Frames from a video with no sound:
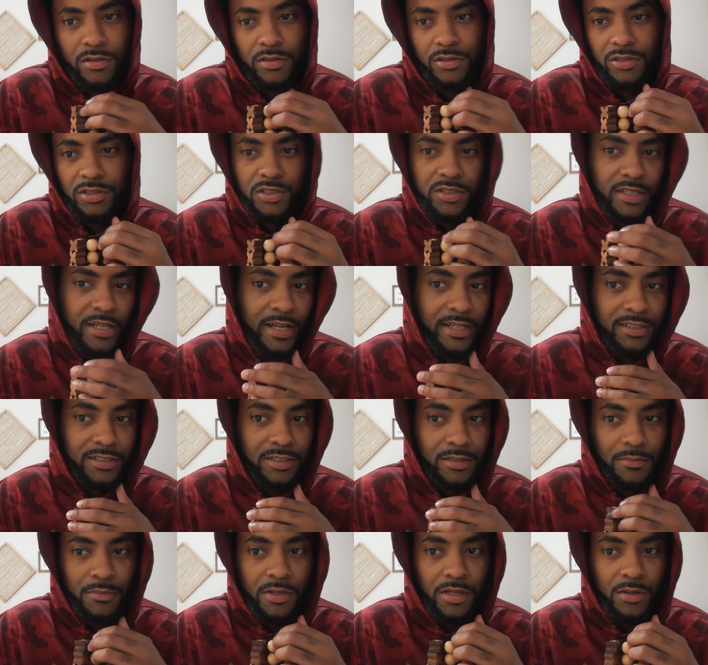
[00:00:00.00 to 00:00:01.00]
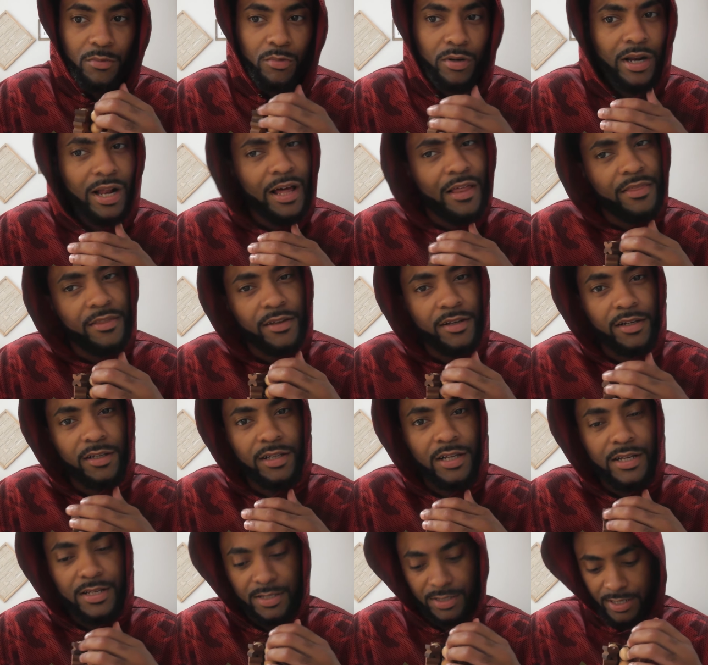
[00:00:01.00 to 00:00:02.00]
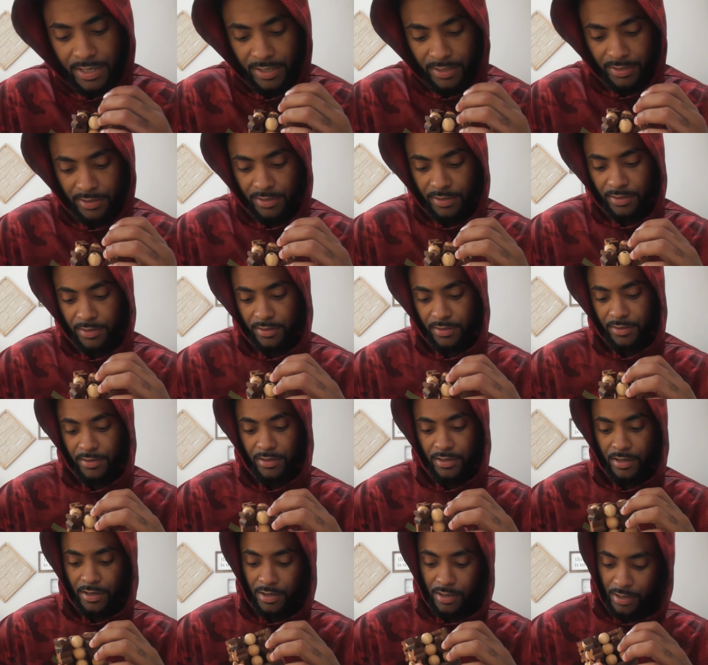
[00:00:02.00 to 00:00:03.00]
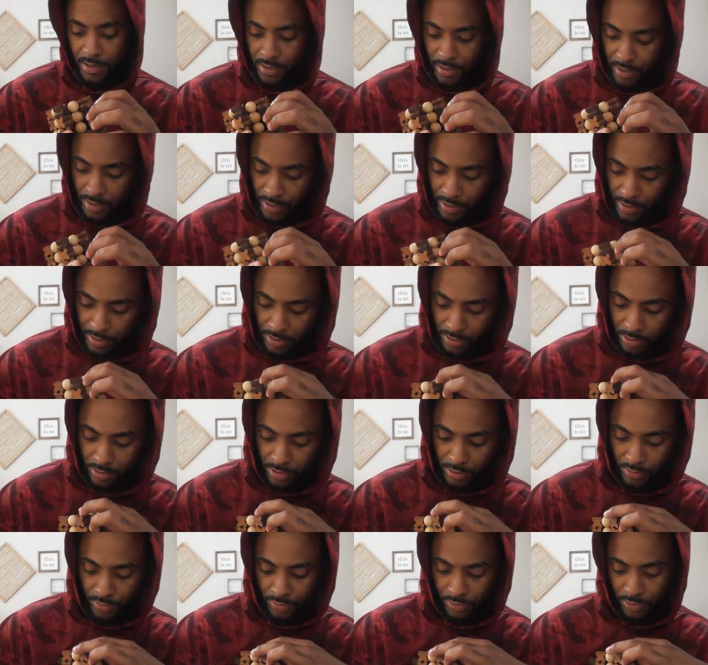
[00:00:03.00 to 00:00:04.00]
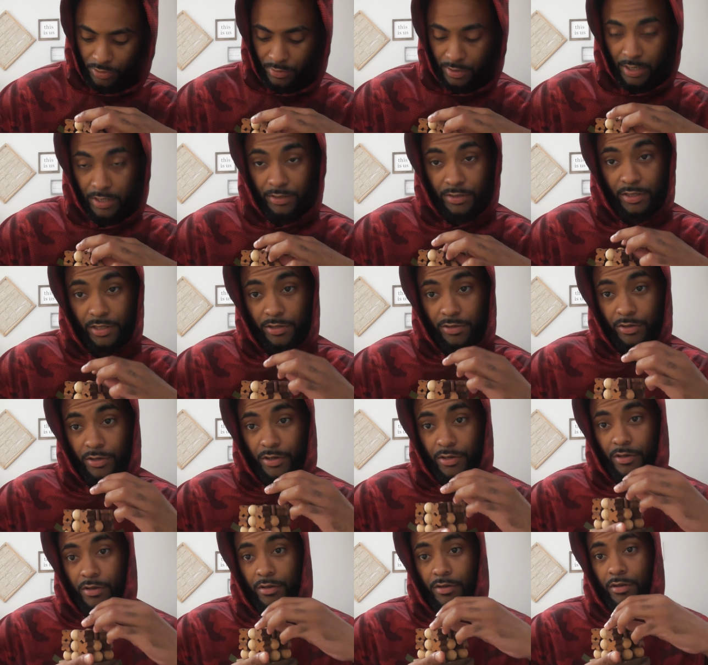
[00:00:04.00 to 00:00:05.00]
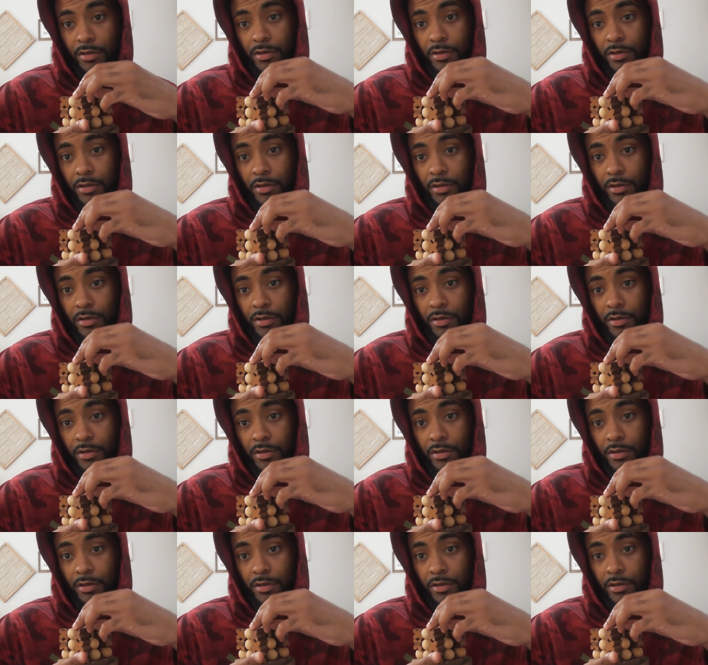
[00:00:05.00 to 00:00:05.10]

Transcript: she's asking me what I think a lot of sex is, and, you know, so I'll tell her,